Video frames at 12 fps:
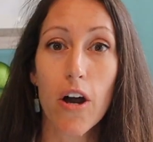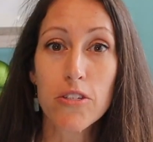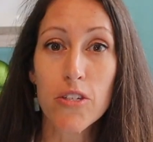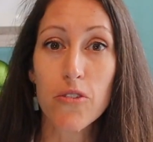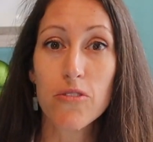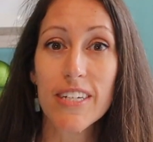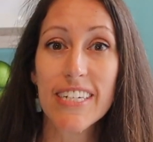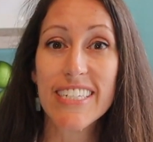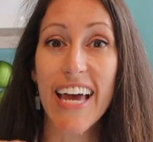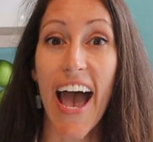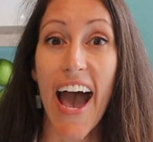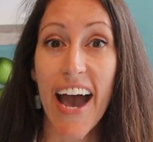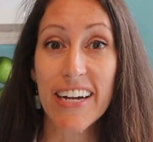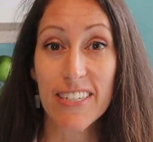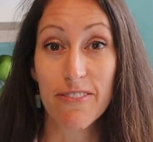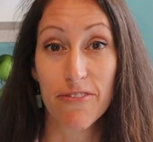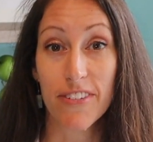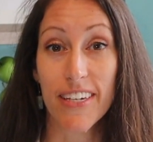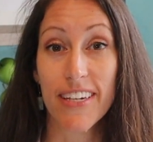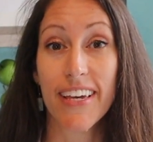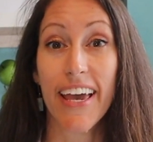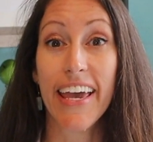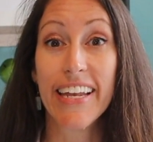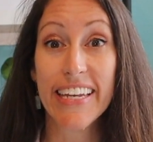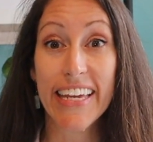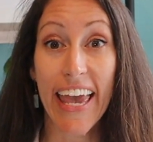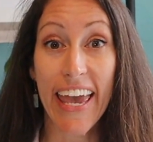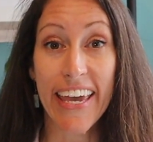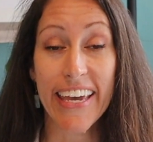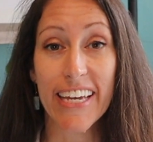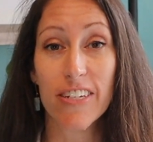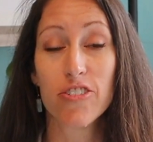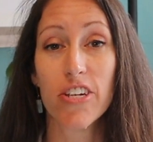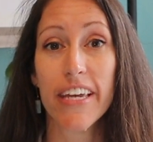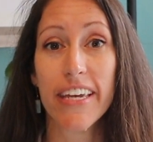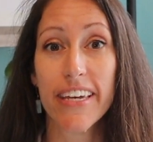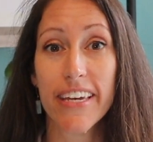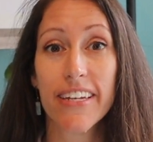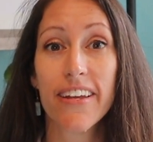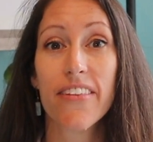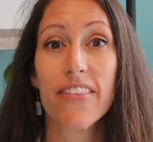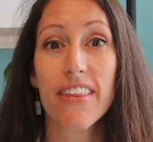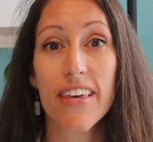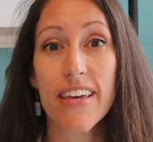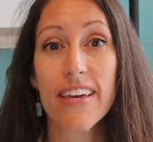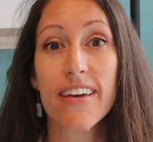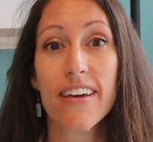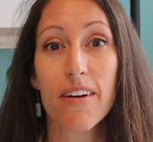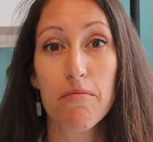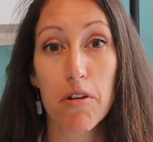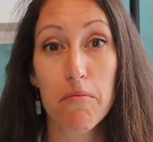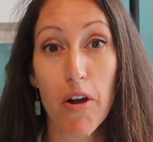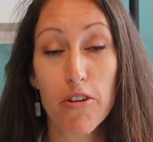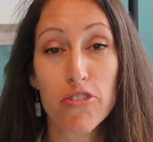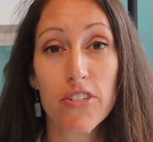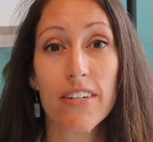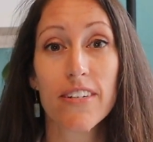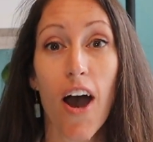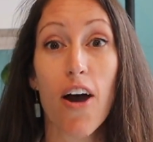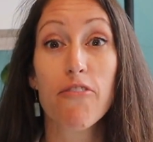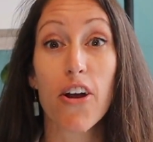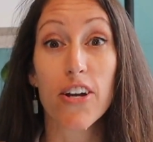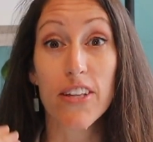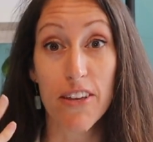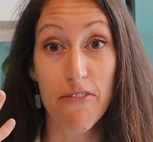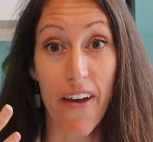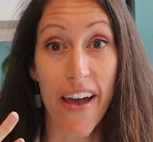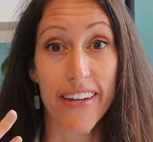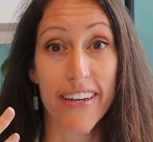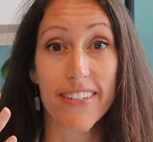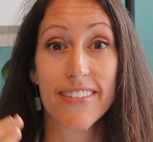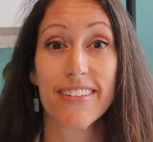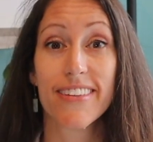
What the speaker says: also need to actively engage in the promotion of our glymphatics,